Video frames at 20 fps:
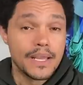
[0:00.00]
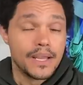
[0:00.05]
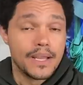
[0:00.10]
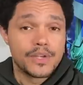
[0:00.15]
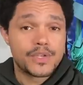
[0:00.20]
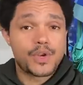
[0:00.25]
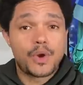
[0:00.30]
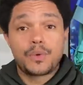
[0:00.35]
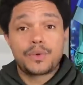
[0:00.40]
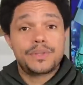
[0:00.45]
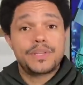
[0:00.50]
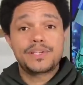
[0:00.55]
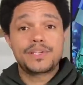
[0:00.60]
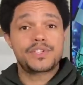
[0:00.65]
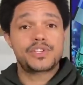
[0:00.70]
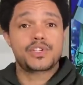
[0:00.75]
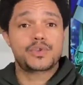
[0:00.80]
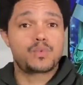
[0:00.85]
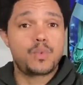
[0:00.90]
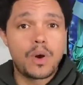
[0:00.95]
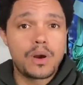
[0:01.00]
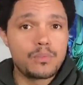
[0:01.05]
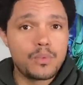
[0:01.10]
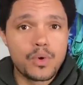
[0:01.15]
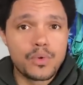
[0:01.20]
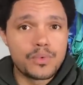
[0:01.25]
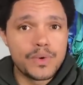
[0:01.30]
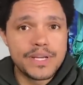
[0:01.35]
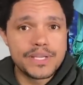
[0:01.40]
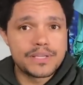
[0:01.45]
So this is just one
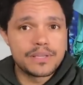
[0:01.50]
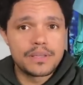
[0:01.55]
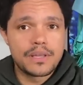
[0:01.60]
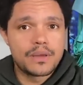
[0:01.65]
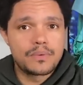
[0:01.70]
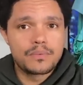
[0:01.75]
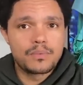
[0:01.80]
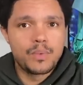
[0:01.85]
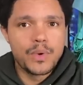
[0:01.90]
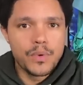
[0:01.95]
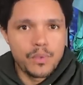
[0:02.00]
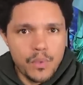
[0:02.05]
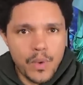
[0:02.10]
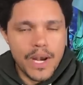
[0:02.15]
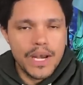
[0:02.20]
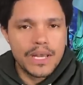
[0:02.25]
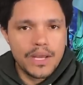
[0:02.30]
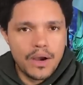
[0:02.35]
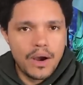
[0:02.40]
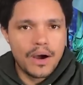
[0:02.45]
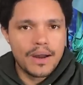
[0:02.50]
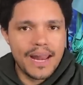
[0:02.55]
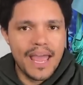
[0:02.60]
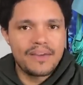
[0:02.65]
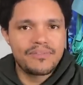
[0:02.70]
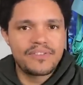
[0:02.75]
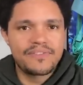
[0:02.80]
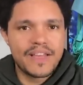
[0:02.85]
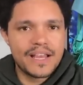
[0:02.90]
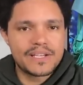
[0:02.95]
more reason that we really can't
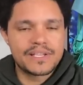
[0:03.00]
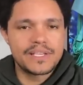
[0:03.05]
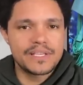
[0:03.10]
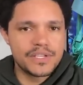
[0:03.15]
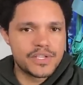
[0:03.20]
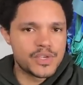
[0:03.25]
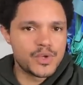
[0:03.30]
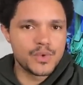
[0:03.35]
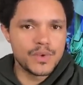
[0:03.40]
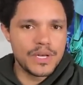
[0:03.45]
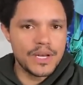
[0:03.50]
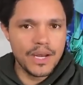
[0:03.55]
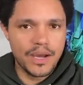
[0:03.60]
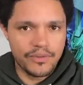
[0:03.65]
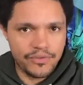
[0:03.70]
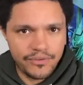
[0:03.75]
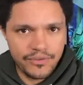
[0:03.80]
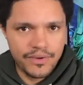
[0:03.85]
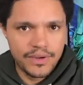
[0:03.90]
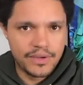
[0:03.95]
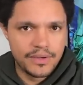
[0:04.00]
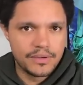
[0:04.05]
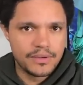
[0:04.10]
have a vaccine soon enough.